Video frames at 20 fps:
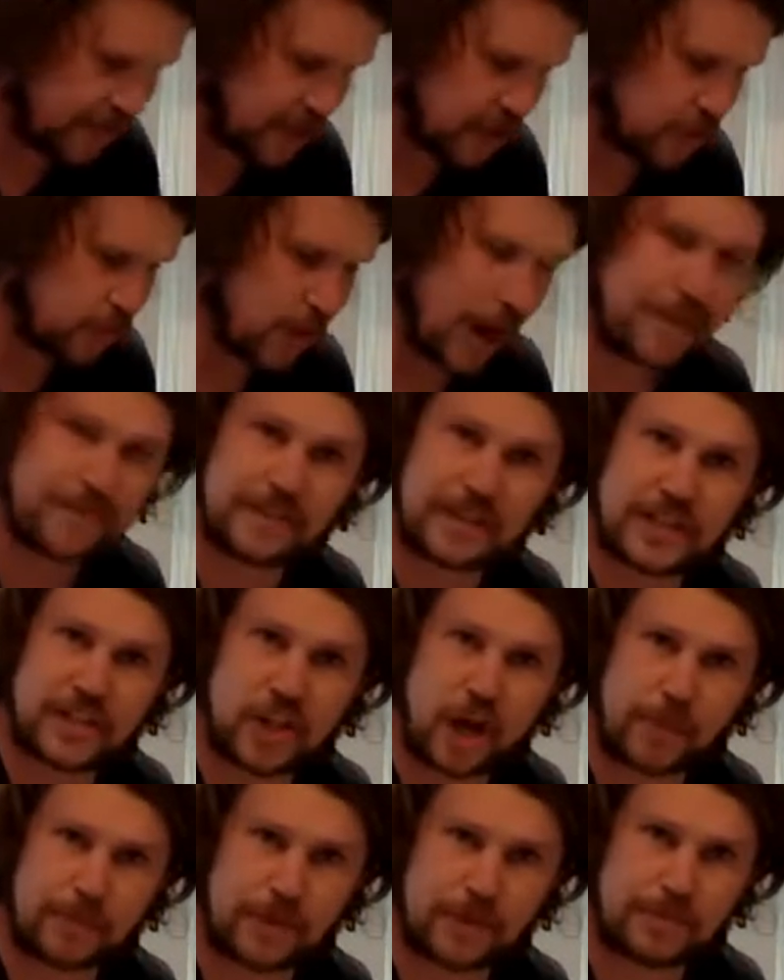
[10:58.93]
just roughly
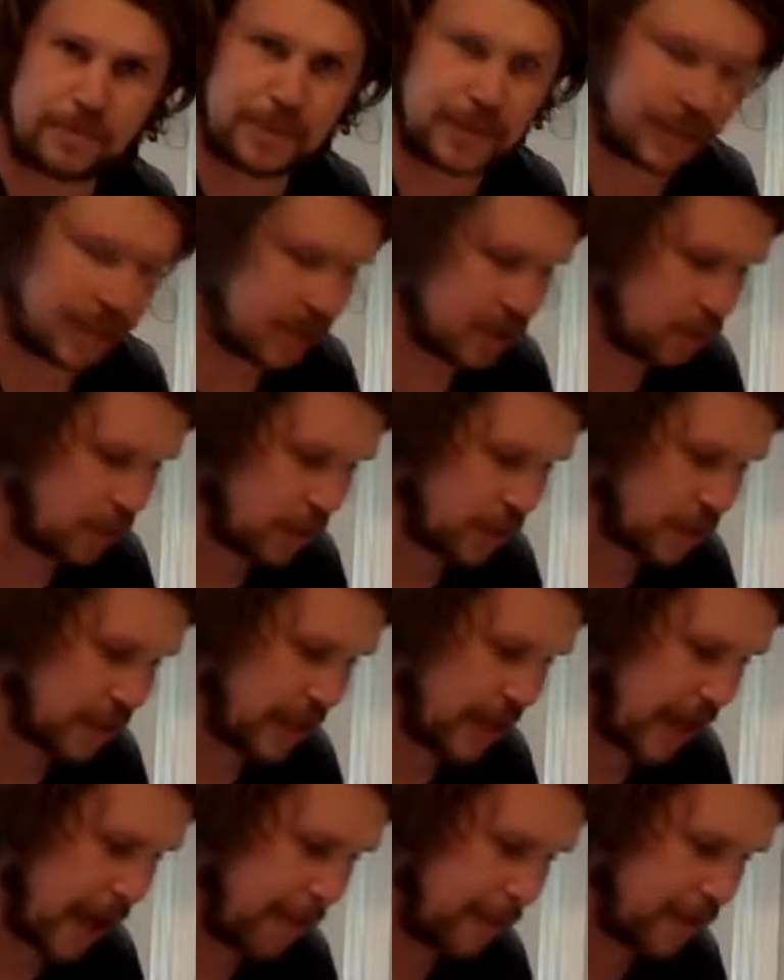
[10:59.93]
chop them because what's going
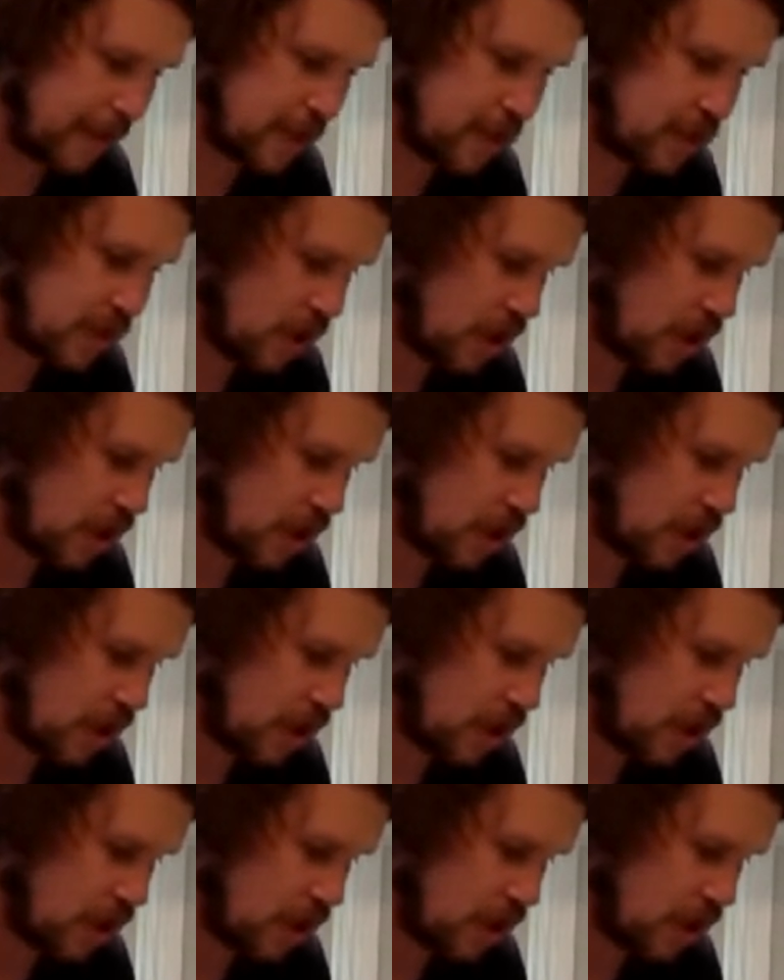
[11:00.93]
to happen is